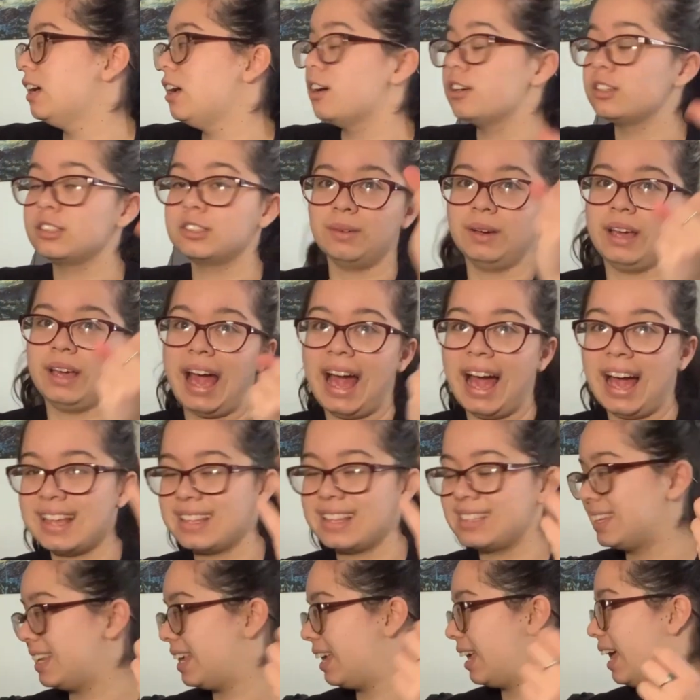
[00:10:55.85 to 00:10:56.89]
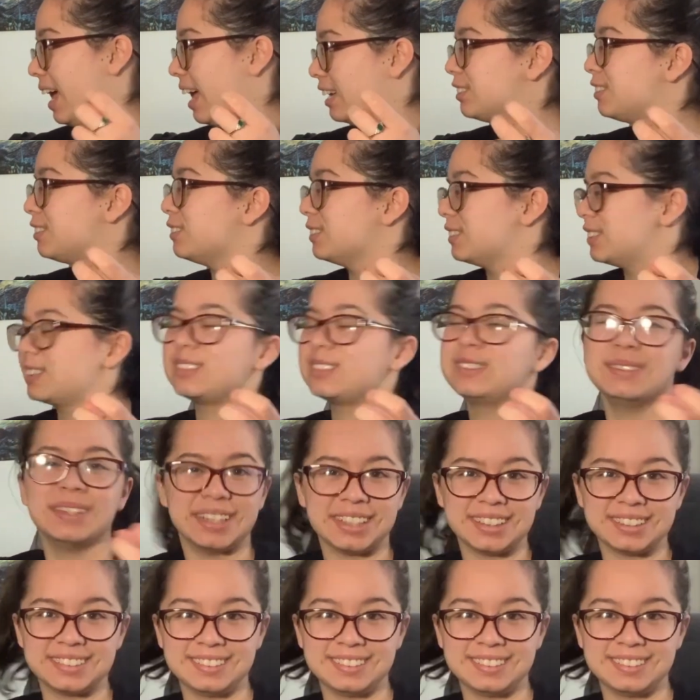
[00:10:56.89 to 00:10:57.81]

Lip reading: so it has extra squish.